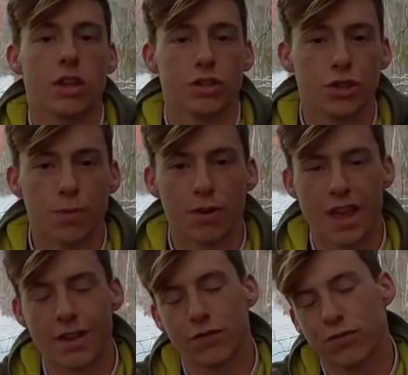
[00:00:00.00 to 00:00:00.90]
Super
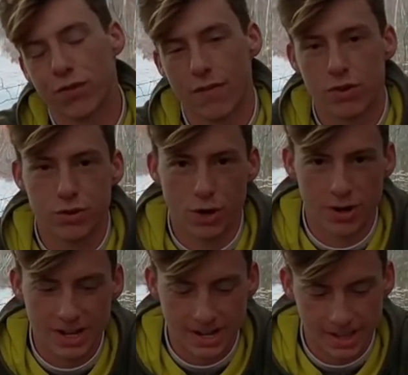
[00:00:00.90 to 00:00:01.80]
thankful for everyone who
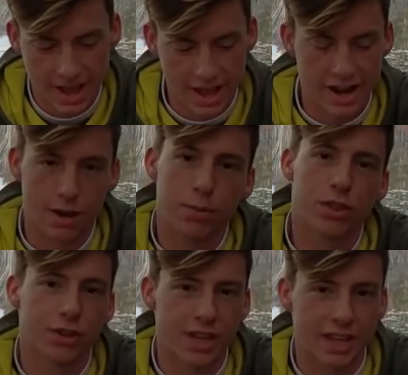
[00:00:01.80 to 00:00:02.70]
donated that, and I'll put
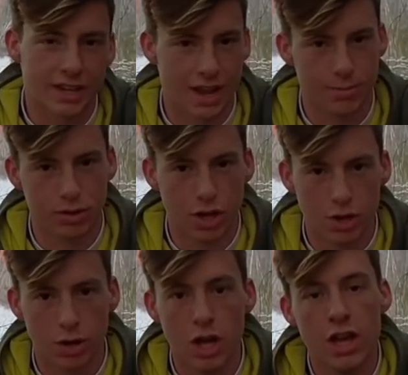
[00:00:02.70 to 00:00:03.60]
the link down
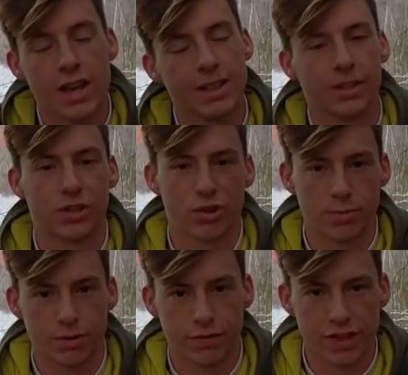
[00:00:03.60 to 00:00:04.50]
below in the
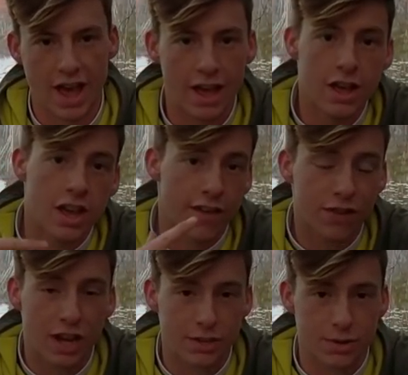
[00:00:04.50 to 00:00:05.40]
description for that if you
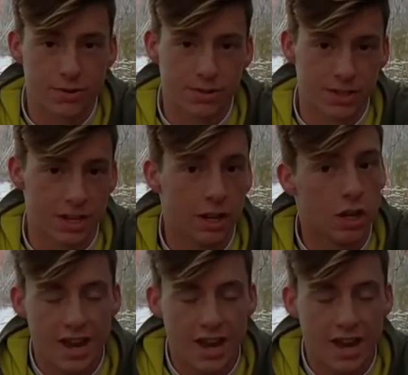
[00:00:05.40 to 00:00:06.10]
guys are interested.